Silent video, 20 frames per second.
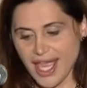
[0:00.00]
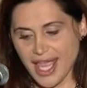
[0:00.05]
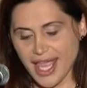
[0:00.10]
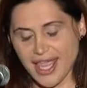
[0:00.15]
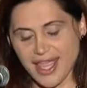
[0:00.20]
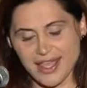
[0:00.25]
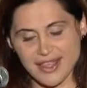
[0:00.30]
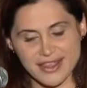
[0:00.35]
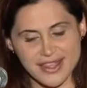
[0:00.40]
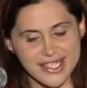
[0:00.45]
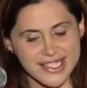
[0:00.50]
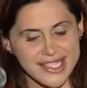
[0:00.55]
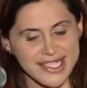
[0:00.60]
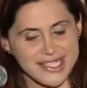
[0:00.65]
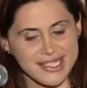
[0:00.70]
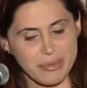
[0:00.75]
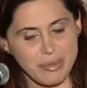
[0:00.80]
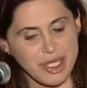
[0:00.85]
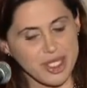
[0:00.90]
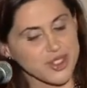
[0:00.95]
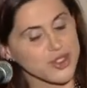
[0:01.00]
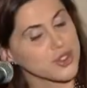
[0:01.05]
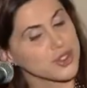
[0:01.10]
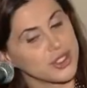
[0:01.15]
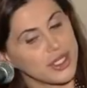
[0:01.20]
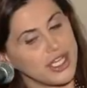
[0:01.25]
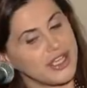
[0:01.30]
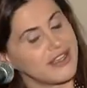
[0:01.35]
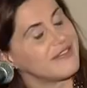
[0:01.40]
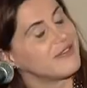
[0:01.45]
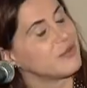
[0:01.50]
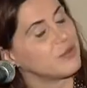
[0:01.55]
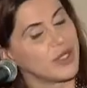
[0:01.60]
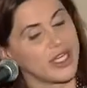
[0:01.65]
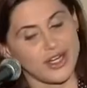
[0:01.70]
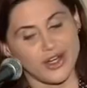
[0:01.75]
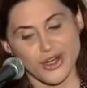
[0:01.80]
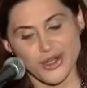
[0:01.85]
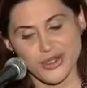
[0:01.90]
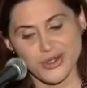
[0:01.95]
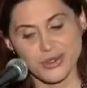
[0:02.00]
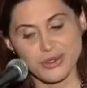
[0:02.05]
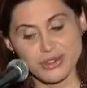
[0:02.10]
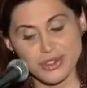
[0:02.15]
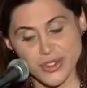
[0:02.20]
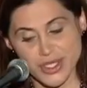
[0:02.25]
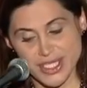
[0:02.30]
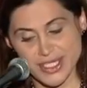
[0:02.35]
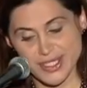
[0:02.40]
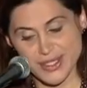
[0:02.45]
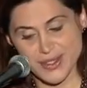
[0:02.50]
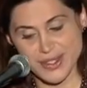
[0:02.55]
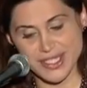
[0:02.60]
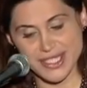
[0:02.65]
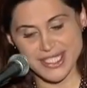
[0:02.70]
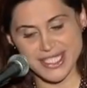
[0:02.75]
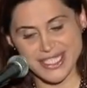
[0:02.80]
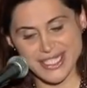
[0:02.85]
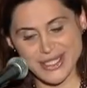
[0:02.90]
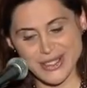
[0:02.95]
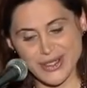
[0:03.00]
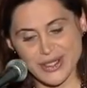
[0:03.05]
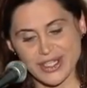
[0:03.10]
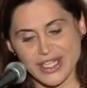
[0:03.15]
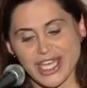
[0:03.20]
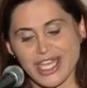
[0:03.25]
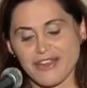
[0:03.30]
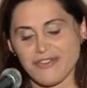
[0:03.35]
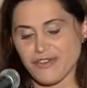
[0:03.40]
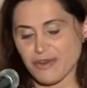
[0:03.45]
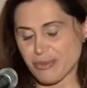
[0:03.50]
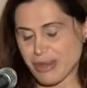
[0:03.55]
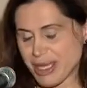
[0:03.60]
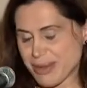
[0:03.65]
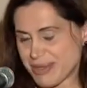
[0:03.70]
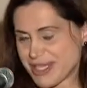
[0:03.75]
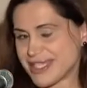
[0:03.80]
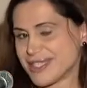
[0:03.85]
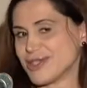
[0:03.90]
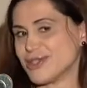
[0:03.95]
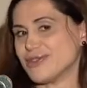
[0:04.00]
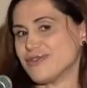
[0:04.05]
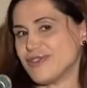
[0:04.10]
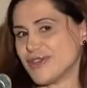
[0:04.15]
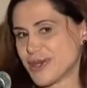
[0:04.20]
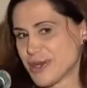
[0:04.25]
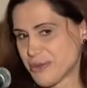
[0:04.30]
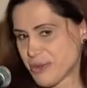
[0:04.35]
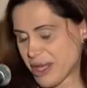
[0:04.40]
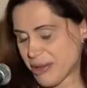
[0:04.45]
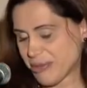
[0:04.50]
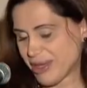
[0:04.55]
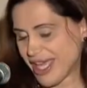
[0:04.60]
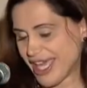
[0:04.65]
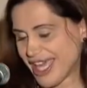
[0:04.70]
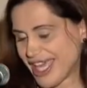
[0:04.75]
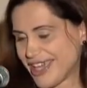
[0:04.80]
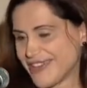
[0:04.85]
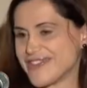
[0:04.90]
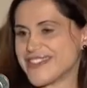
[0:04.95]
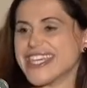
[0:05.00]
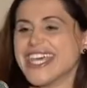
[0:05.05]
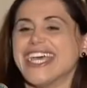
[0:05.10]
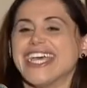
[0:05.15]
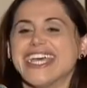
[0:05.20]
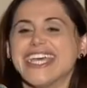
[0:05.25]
And this is a picture of what our nuchal translucencies look like for babies that are very well behaved.